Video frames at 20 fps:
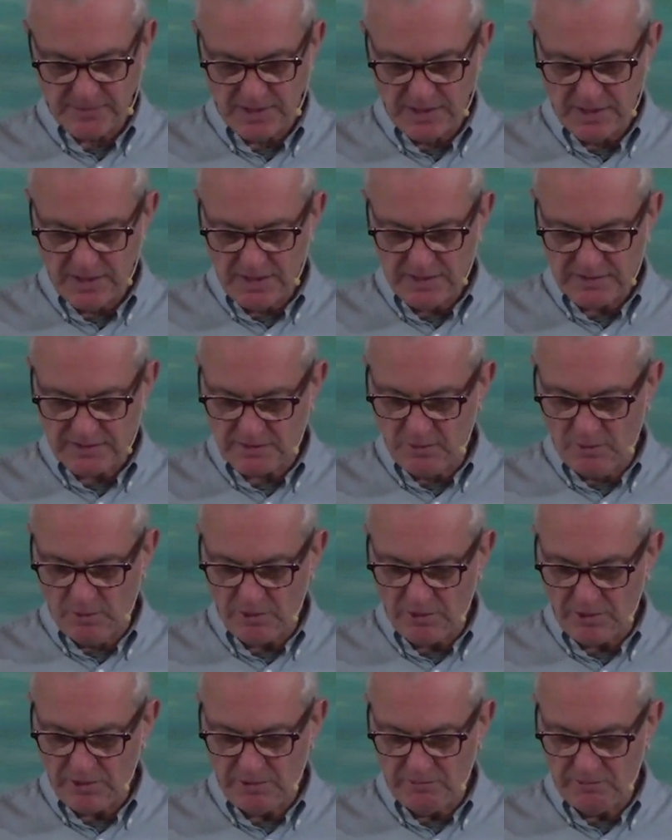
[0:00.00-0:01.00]
His
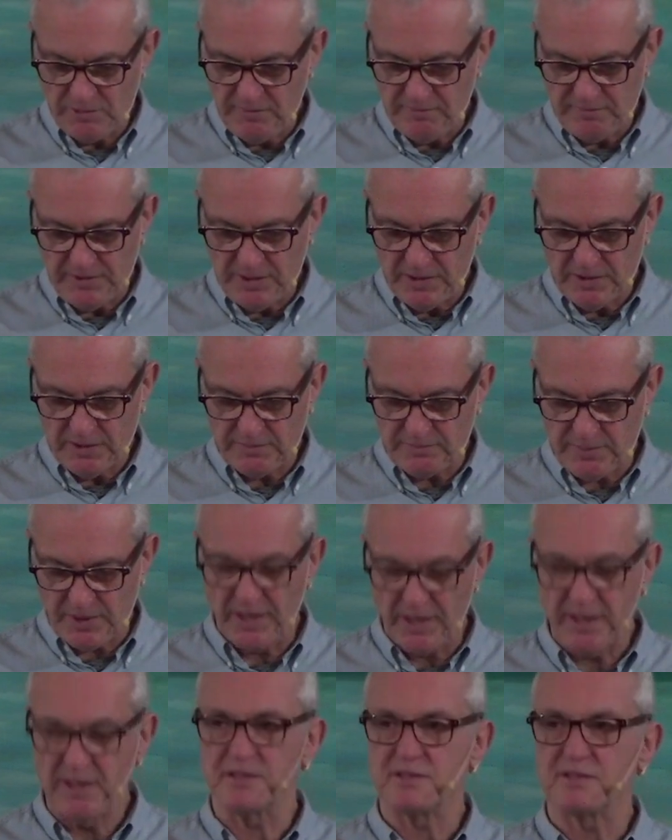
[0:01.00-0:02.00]
glory revealed
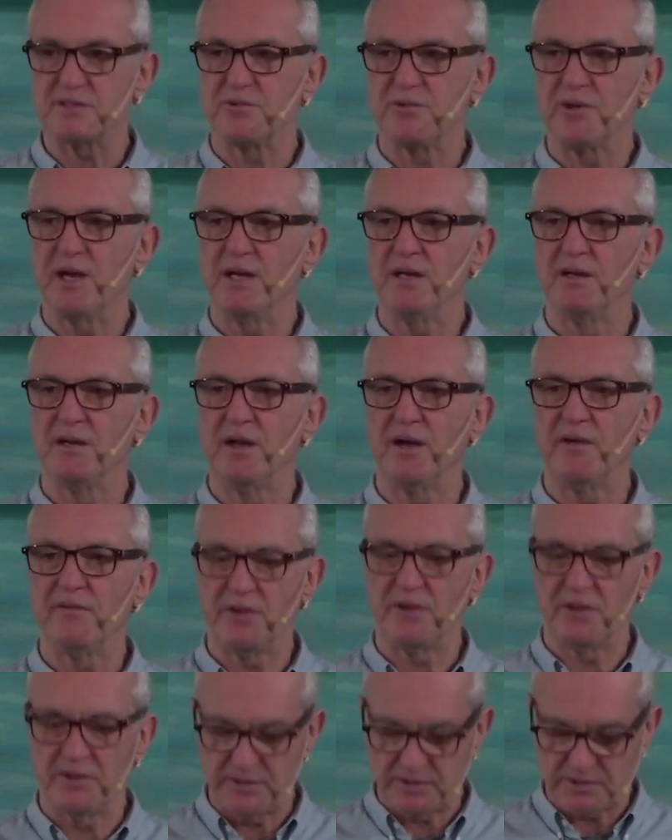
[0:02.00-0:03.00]
by his great love
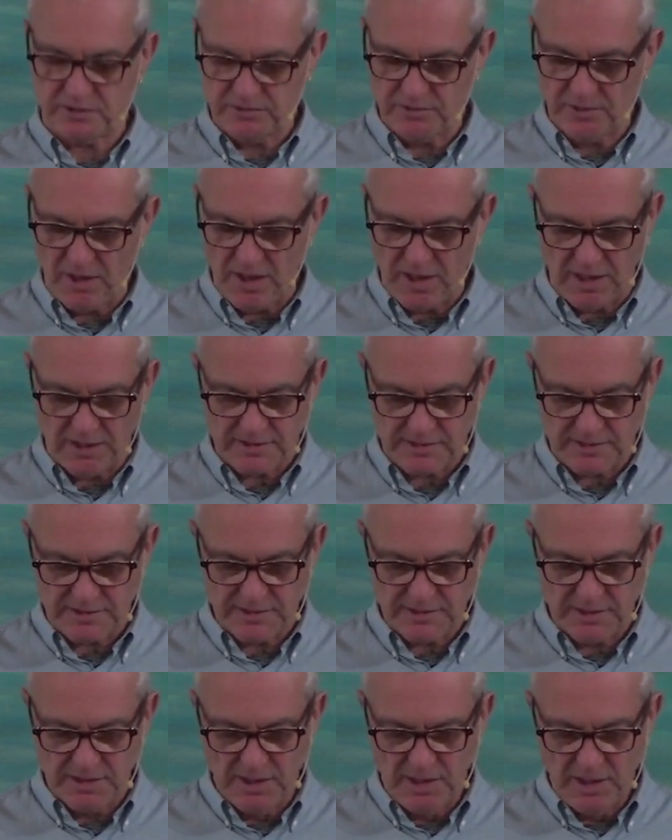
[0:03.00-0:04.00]
on the
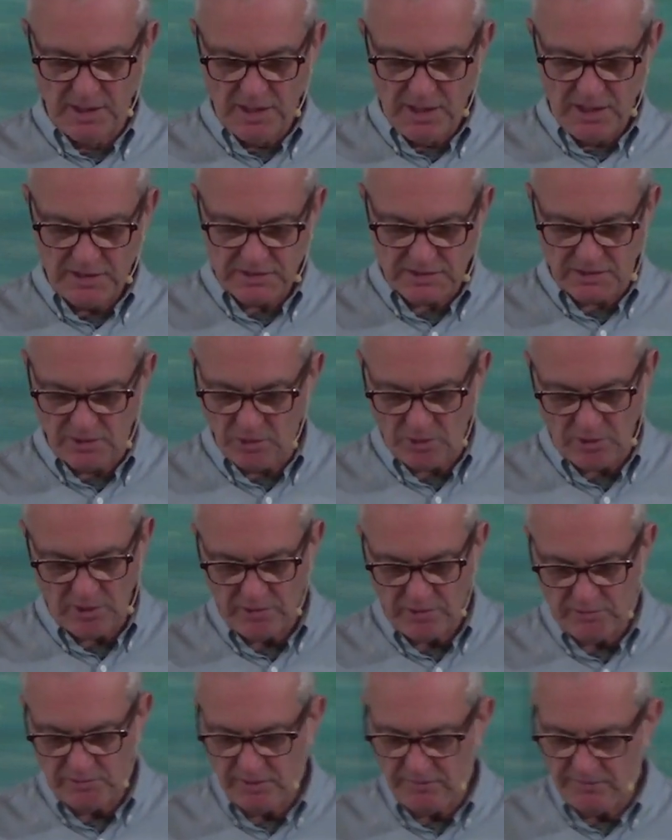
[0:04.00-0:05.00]
cross. His
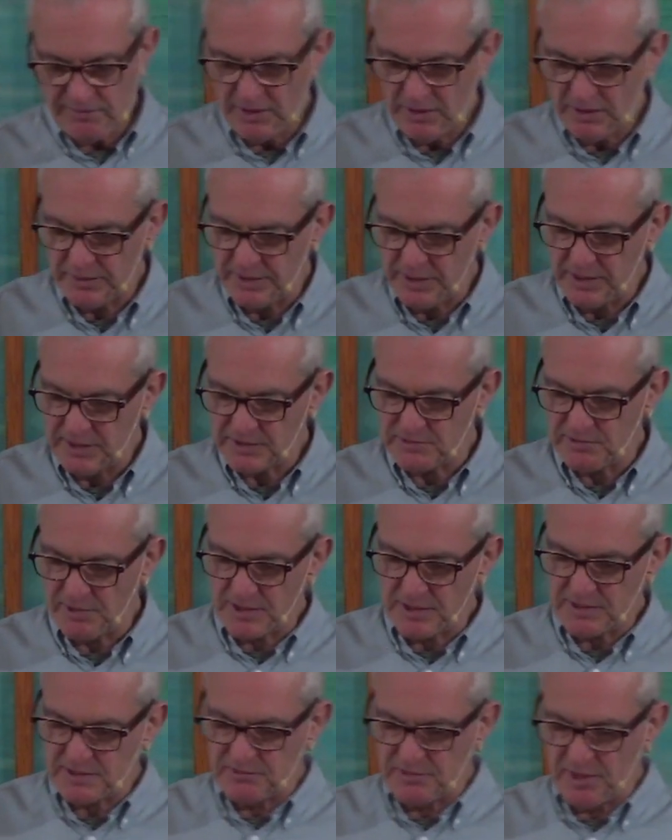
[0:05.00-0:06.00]
glory revealed in his
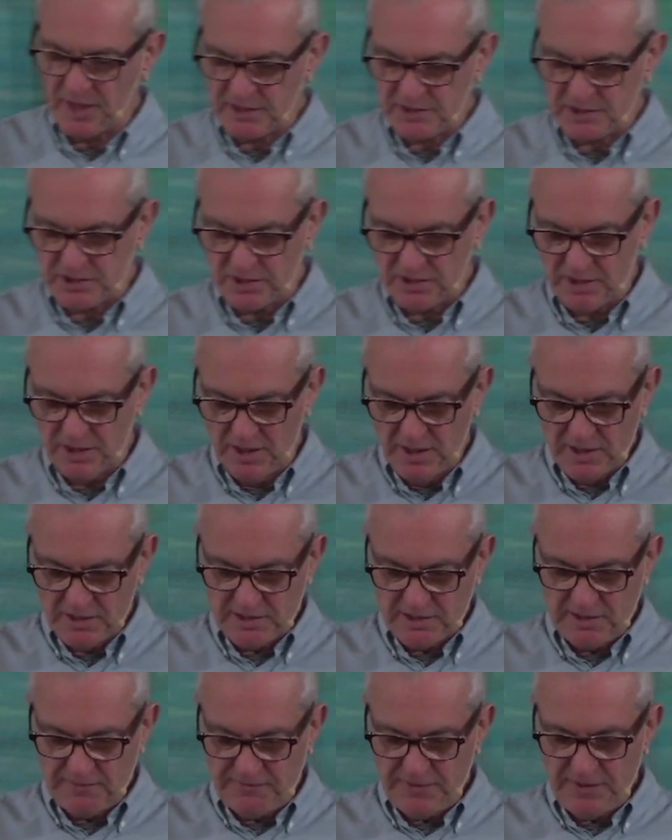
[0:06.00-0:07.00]
resurrection,
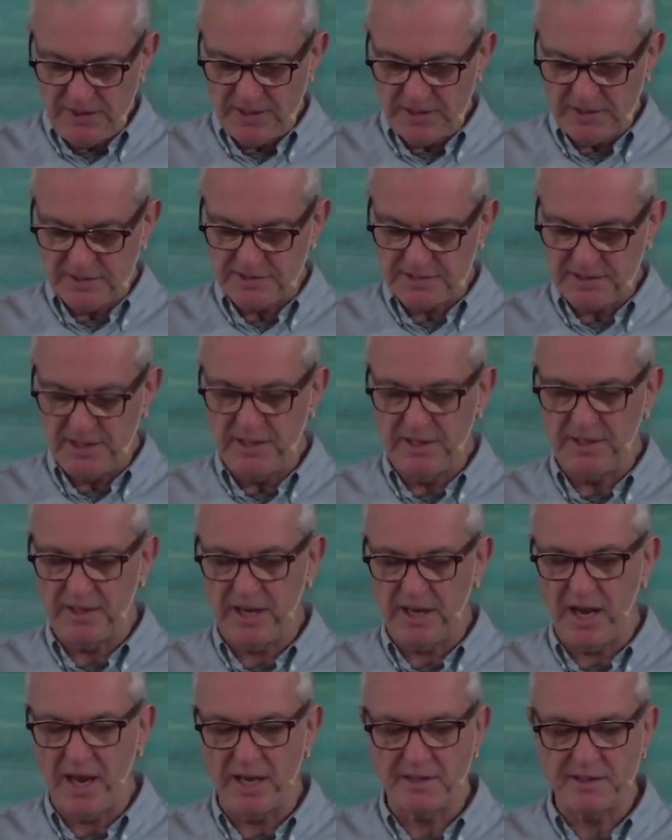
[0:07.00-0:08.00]
defeating sin
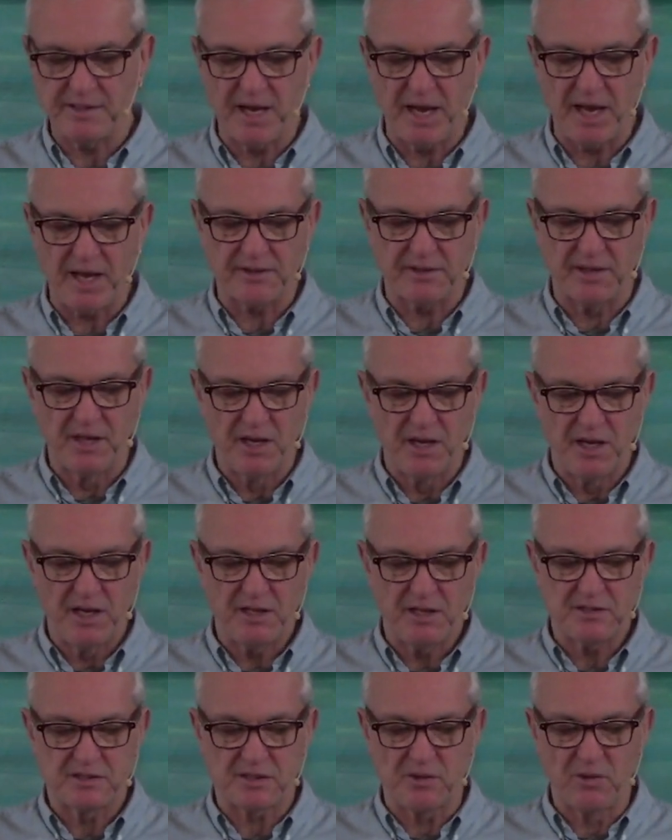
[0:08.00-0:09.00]
and death.
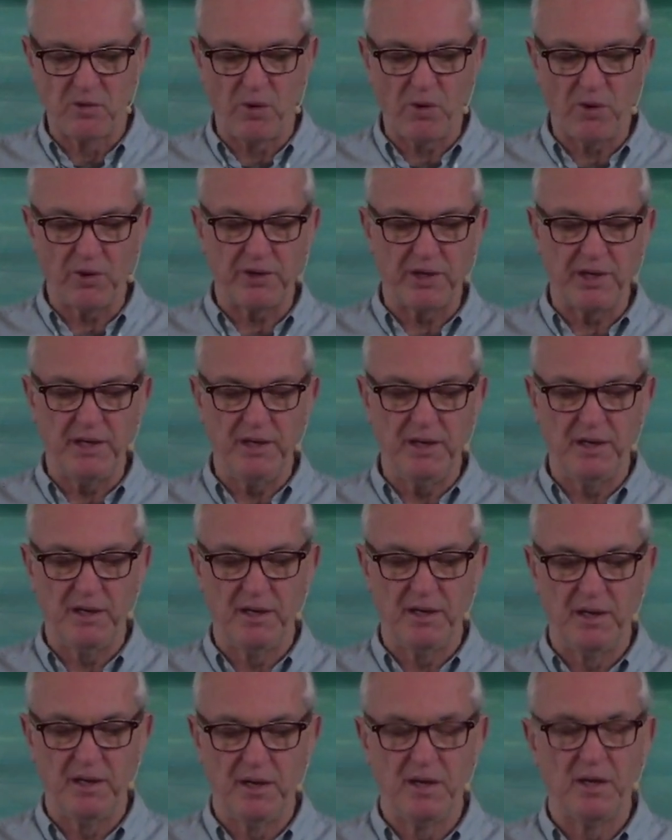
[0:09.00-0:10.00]
His glory
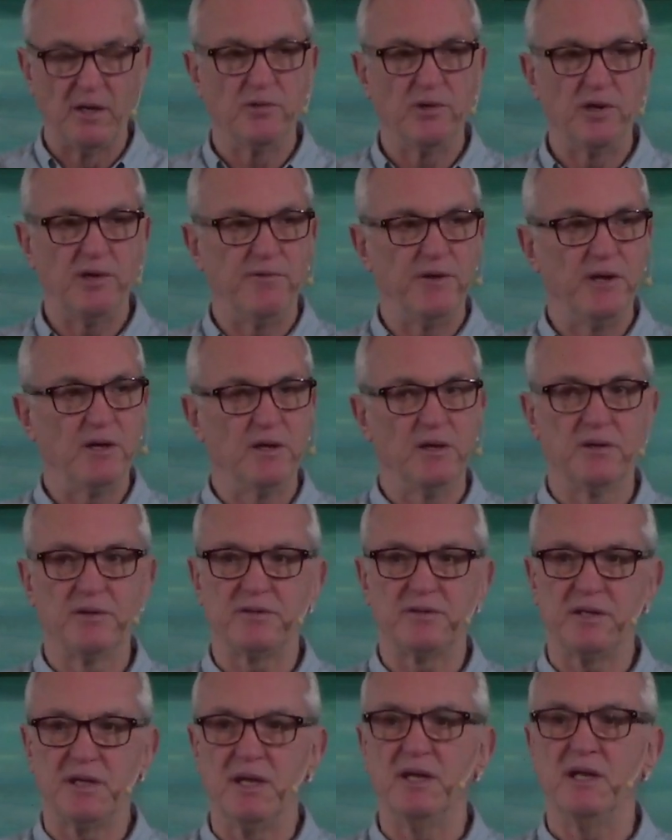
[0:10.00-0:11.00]

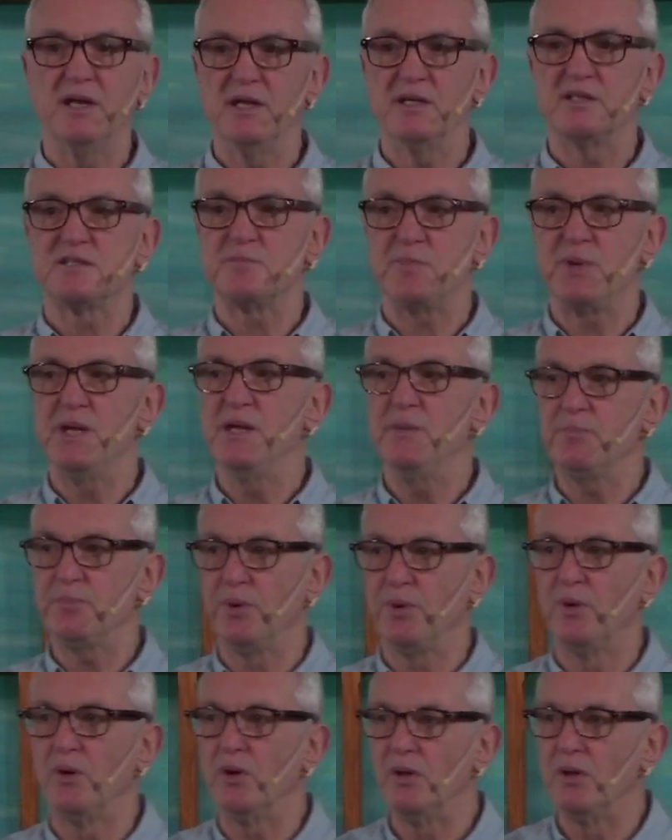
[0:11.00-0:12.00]
revealed in his
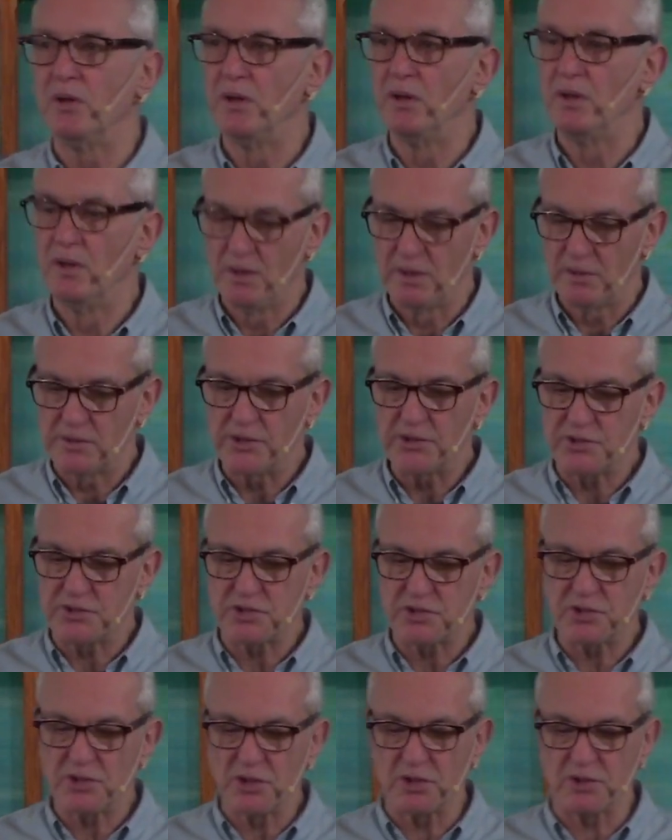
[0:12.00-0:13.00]
people, the
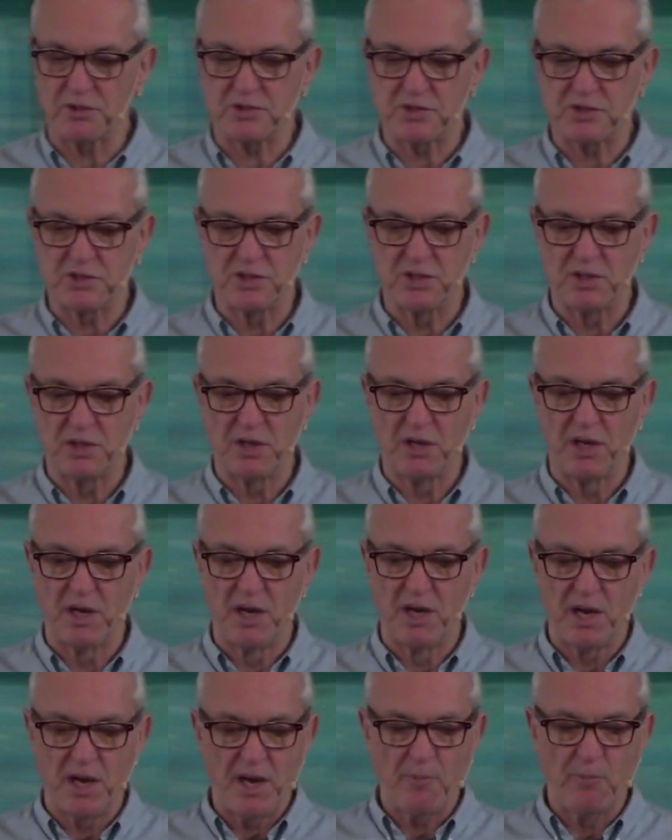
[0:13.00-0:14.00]
church.
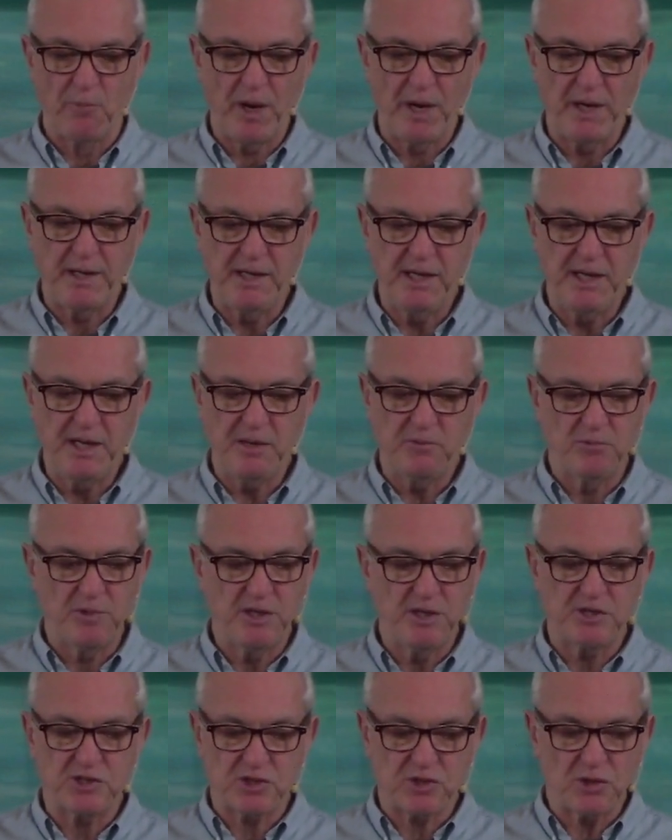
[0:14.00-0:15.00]
And when he
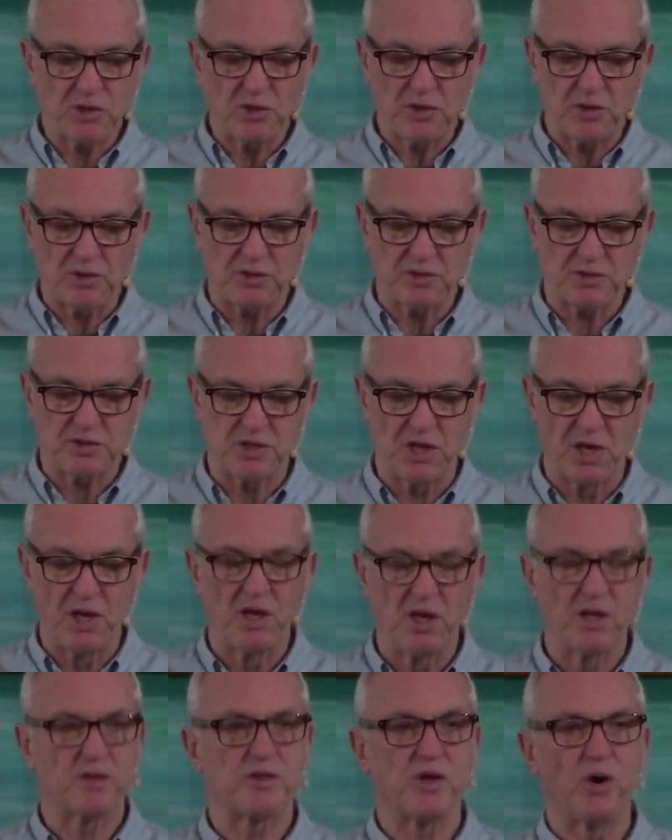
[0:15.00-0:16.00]
returns,
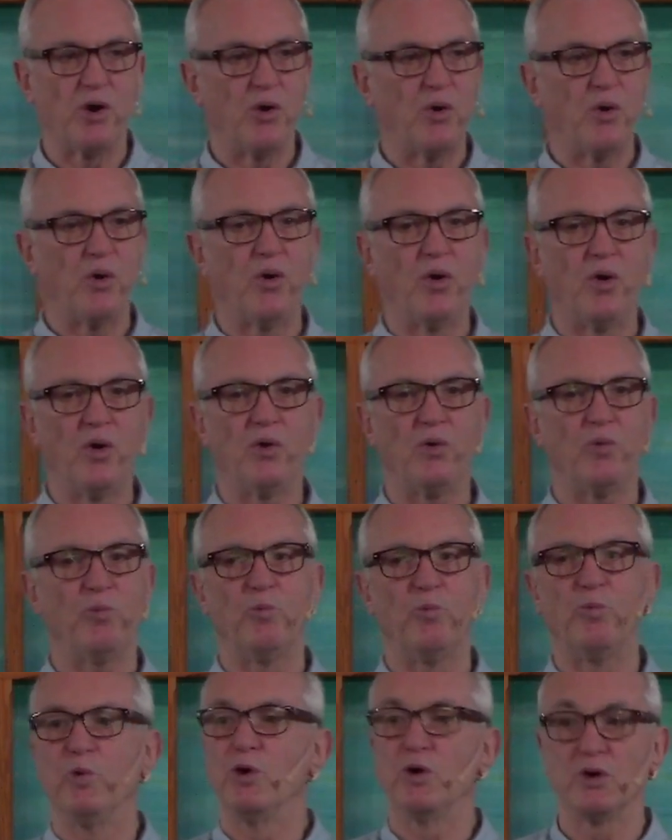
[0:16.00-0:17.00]
the whole
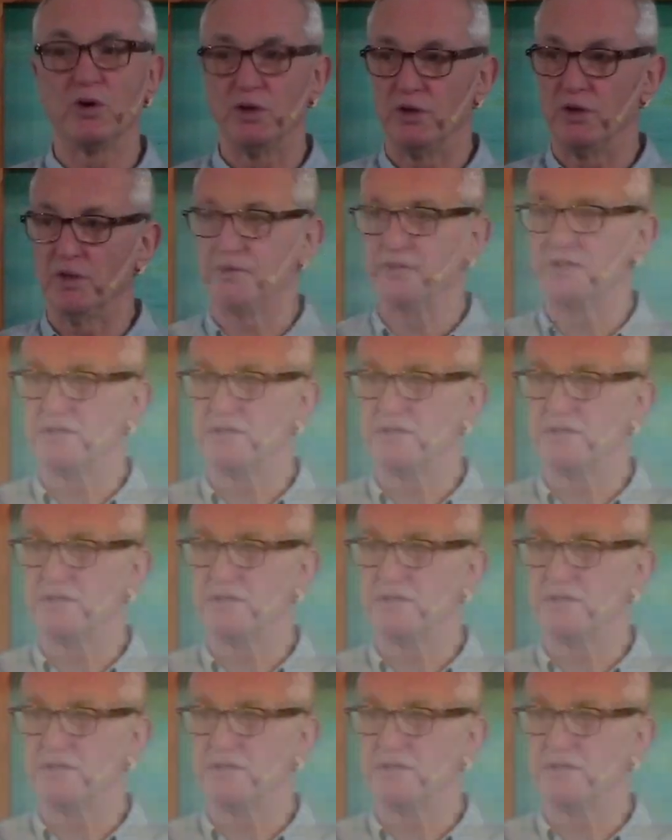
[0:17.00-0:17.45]
world